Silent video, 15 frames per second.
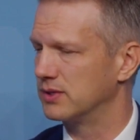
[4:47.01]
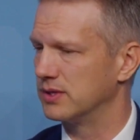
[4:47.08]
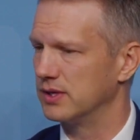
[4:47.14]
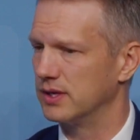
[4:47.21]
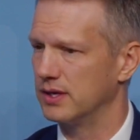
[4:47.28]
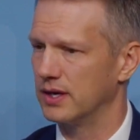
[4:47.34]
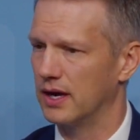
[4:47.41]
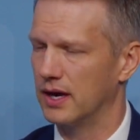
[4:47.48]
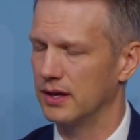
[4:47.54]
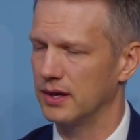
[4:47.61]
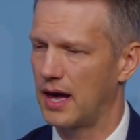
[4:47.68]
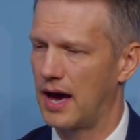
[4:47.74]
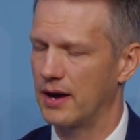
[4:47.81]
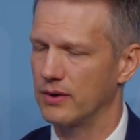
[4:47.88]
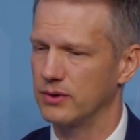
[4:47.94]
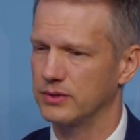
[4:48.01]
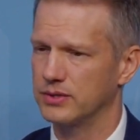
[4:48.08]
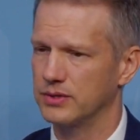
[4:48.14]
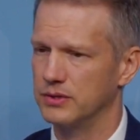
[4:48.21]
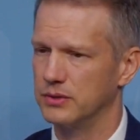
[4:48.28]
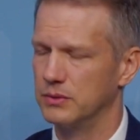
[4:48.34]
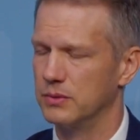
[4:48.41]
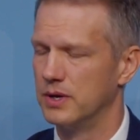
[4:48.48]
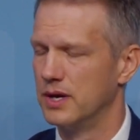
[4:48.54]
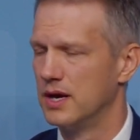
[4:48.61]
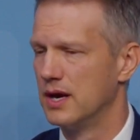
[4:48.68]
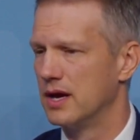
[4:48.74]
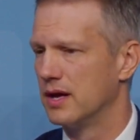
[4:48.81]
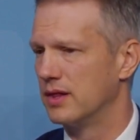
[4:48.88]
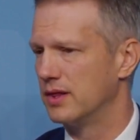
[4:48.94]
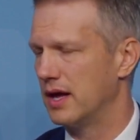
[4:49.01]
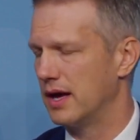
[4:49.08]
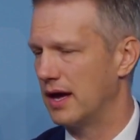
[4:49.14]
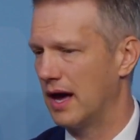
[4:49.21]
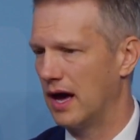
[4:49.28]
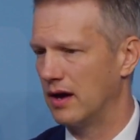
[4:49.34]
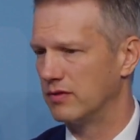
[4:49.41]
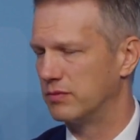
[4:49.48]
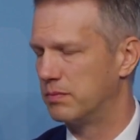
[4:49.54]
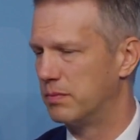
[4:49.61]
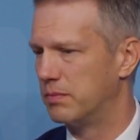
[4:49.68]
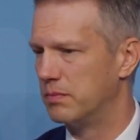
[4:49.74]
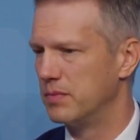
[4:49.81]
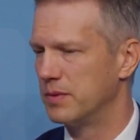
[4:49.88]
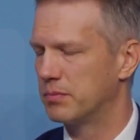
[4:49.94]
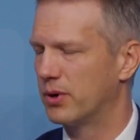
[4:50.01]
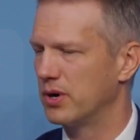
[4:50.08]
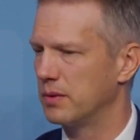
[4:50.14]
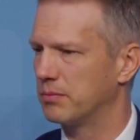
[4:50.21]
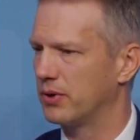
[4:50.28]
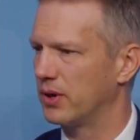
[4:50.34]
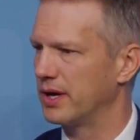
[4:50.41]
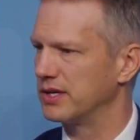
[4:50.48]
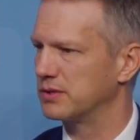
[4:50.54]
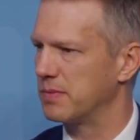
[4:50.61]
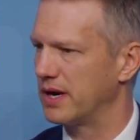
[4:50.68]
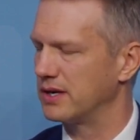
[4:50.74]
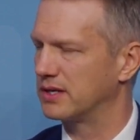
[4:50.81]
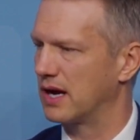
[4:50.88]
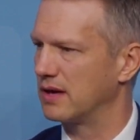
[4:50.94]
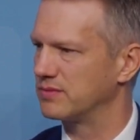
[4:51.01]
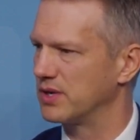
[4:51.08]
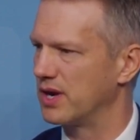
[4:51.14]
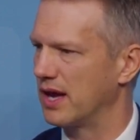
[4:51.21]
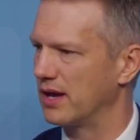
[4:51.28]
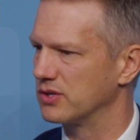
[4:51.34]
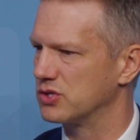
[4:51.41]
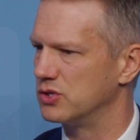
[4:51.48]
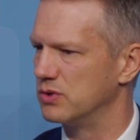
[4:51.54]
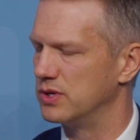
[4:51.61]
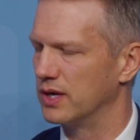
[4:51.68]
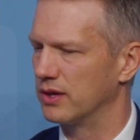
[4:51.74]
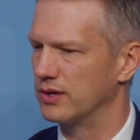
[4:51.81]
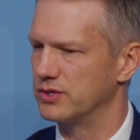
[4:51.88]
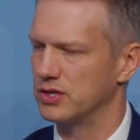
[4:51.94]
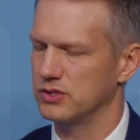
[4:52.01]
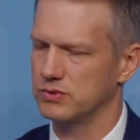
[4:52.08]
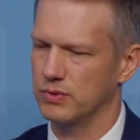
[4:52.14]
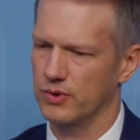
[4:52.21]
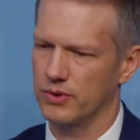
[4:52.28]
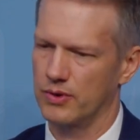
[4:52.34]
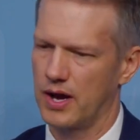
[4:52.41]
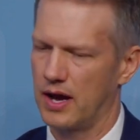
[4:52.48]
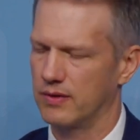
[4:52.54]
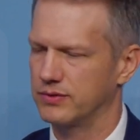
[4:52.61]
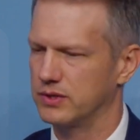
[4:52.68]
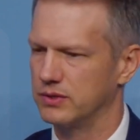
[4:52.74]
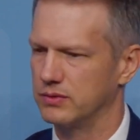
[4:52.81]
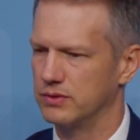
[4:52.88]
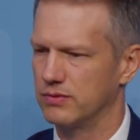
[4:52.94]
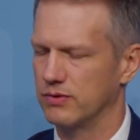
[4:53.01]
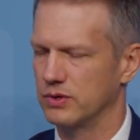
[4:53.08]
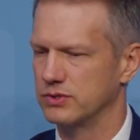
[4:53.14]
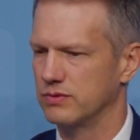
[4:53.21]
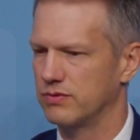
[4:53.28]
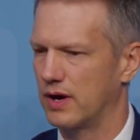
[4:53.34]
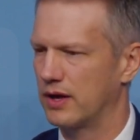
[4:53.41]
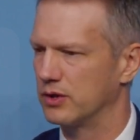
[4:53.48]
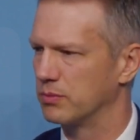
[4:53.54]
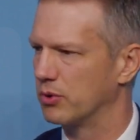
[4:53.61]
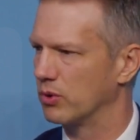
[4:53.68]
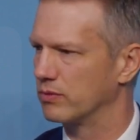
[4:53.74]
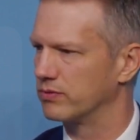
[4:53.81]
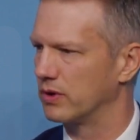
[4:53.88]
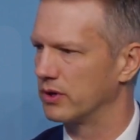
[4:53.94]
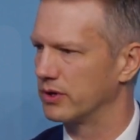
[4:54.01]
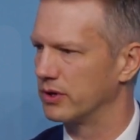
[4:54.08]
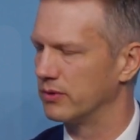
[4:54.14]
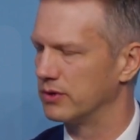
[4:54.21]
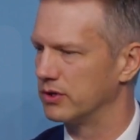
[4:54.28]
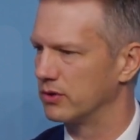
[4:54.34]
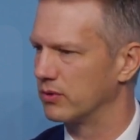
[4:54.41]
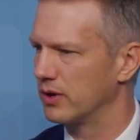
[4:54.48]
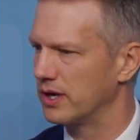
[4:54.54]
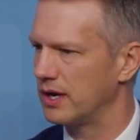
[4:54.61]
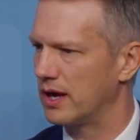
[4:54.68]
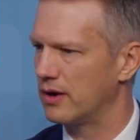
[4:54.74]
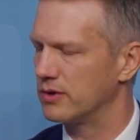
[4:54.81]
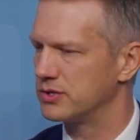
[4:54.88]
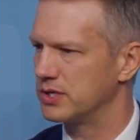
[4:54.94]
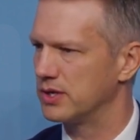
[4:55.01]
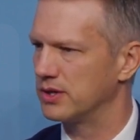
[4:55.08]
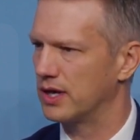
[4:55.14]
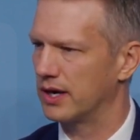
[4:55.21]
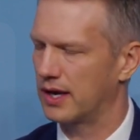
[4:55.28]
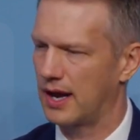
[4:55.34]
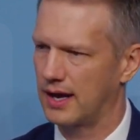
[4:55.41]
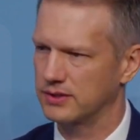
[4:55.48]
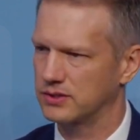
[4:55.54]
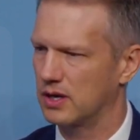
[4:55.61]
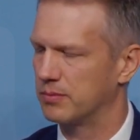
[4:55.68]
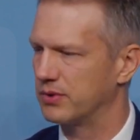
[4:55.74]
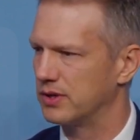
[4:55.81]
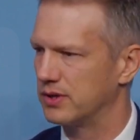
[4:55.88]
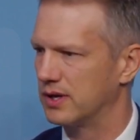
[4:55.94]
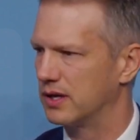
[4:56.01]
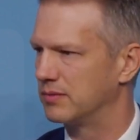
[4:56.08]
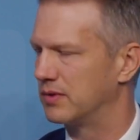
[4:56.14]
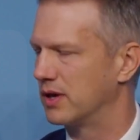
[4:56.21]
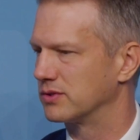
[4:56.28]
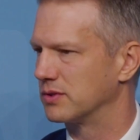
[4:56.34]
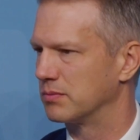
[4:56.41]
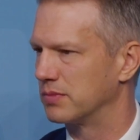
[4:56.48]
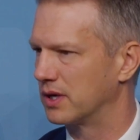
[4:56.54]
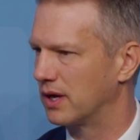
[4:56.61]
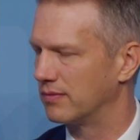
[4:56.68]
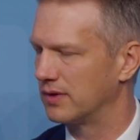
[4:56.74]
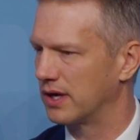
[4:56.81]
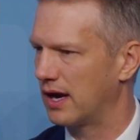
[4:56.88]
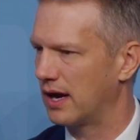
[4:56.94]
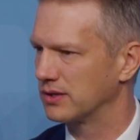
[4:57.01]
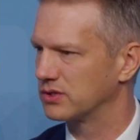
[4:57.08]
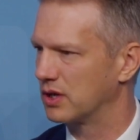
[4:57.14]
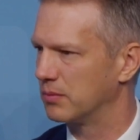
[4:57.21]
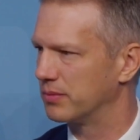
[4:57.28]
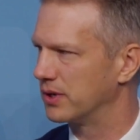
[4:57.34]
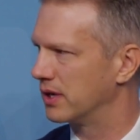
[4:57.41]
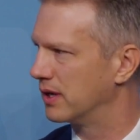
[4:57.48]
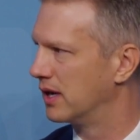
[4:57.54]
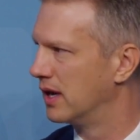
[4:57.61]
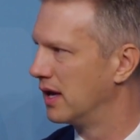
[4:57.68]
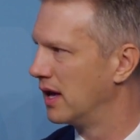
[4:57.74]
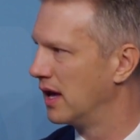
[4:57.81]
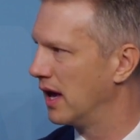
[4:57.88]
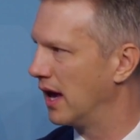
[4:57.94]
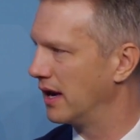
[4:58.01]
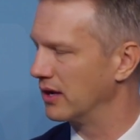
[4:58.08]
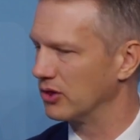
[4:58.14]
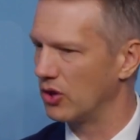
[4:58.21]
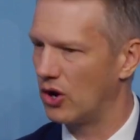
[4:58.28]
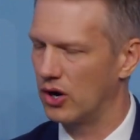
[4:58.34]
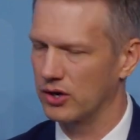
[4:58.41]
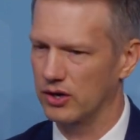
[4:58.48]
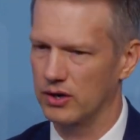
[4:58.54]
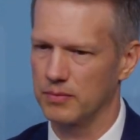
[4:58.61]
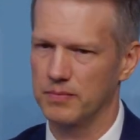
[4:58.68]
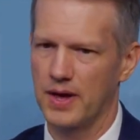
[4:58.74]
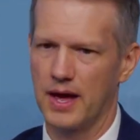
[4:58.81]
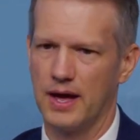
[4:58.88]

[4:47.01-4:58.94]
The latter two, they have put in place many times enhanced due diligence where they'll have to diversify their portfolio into green energy, and then a gas company then doesn't become a gas company any longer.